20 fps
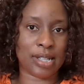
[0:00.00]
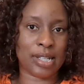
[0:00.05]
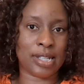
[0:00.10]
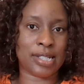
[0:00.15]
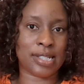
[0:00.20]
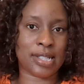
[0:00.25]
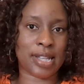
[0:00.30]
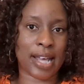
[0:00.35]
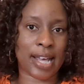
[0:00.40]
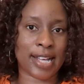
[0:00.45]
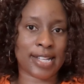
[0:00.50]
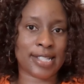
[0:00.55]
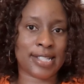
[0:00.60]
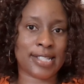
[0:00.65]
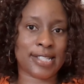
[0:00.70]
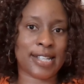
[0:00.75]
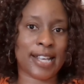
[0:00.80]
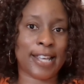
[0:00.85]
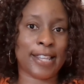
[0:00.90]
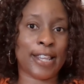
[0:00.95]
is there
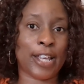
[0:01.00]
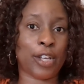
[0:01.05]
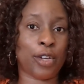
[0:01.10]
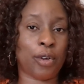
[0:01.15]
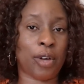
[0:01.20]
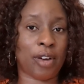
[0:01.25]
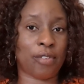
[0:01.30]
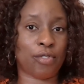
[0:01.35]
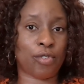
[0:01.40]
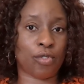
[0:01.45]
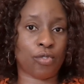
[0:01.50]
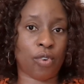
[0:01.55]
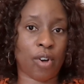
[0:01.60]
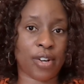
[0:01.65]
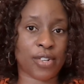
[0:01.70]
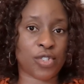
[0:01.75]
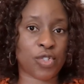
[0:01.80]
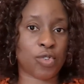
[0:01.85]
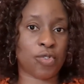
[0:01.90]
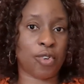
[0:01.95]
to say that you have the
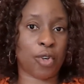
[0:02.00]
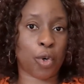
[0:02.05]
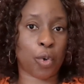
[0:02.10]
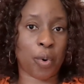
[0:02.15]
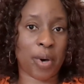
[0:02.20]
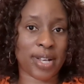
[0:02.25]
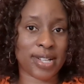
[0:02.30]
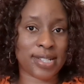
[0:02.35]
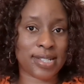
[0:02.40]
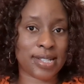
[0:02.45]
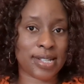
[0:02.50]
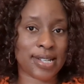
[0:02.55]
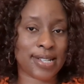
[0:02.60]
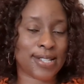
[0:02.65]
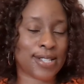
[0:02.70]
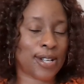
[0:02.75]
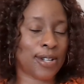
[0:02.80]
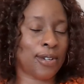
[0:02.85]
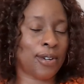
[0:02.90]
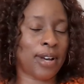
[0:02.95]
right to request
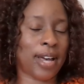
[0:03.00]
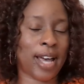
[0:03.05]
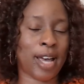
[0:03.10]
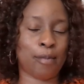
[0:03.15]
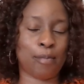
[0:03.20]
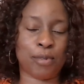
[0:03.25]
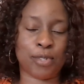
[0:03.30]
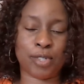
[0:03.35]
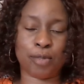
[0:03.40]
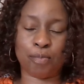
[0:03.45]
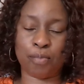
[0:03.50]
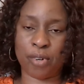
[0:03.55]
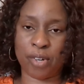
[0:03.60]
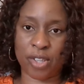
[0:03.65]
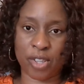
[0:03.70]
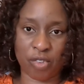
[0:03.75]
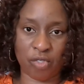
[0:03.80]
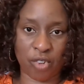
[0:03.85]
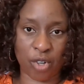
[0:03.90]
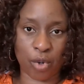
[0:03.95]
it, so you're able to put
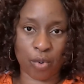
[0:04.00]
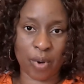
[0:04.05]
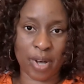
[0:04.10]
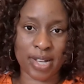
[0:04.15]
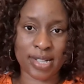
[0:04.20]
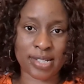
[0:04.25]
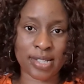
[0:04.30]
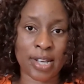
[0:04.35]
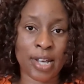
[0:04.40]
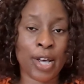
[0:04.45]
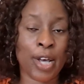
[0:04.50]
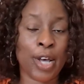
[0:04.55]
in the request.